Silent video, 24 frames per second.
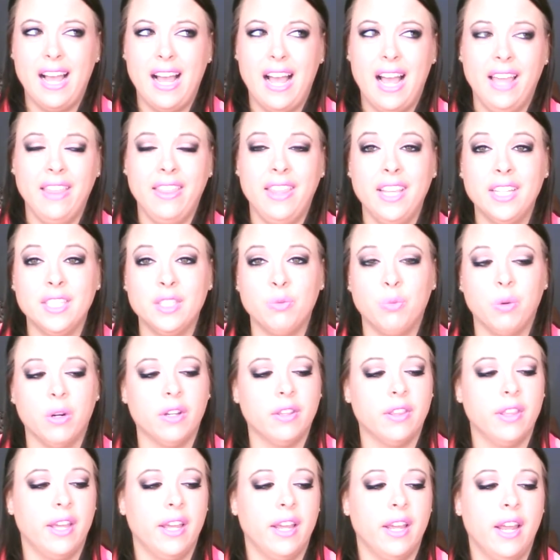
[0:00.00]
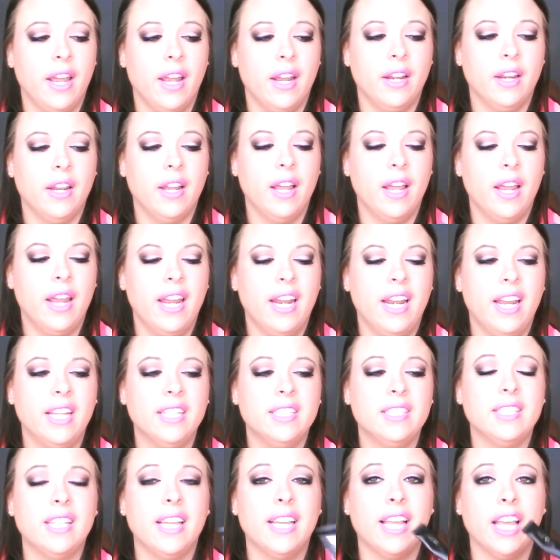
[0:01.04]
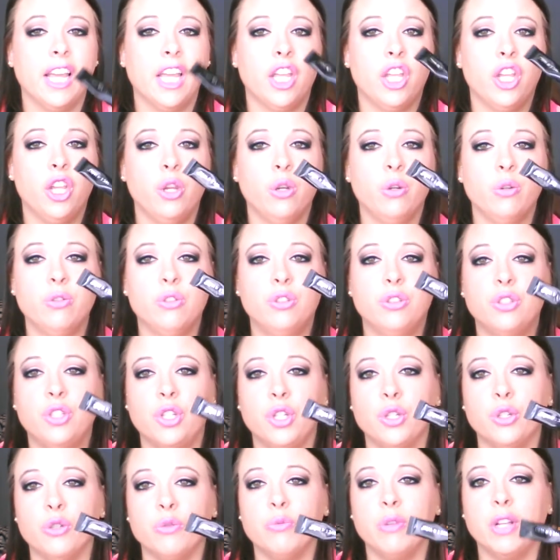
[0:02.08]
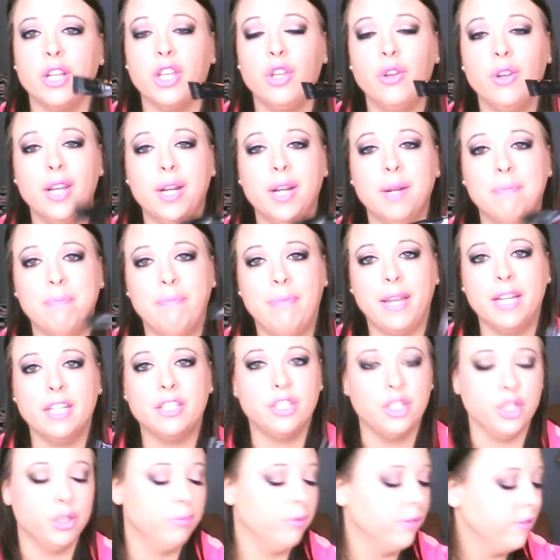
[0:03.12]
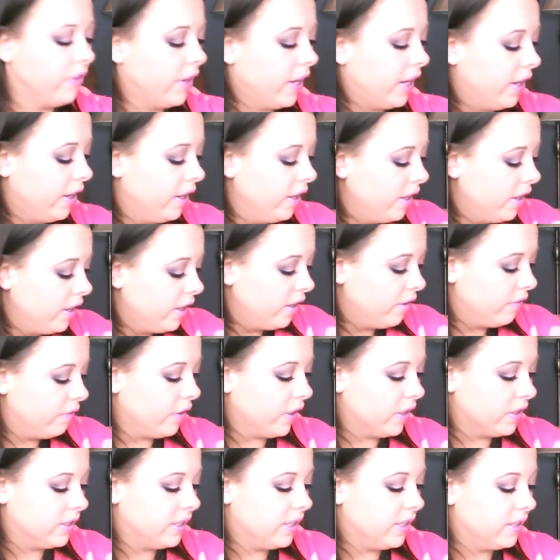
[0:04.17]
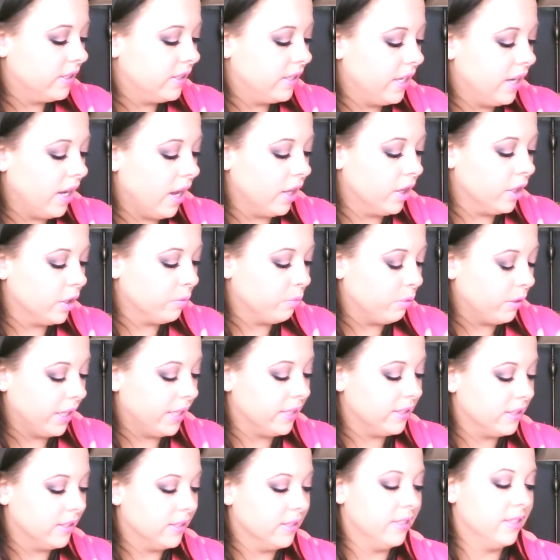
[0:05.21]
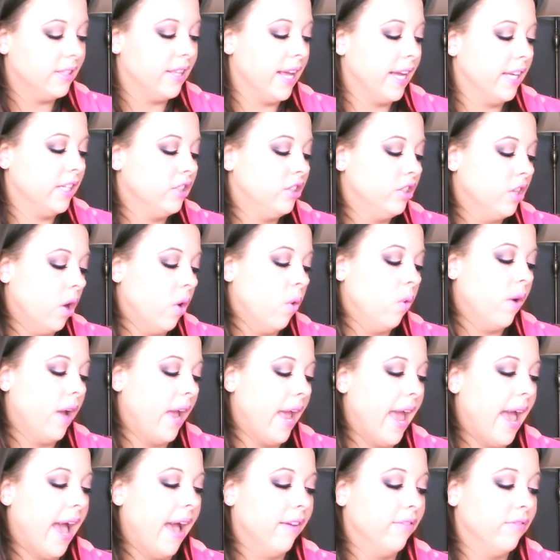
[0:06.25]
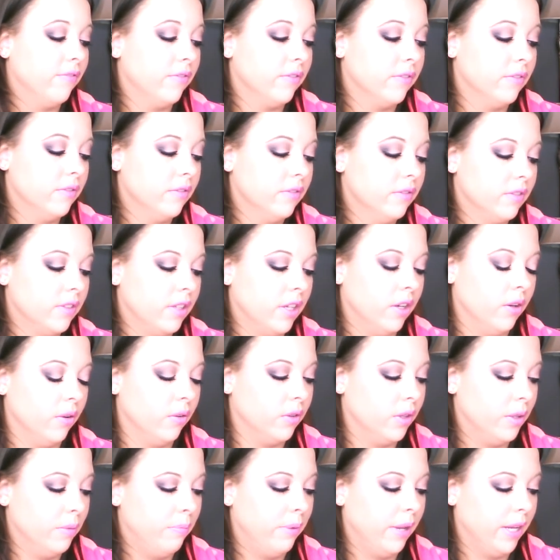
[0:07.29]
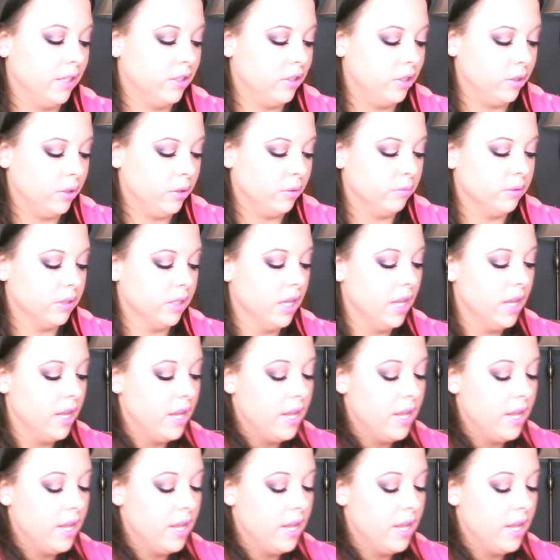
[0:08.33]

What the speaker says: I think it's worth it, and it is like a huge tube. Like, you get a big tube of it versus the other places that don't have, you know, the big tubes.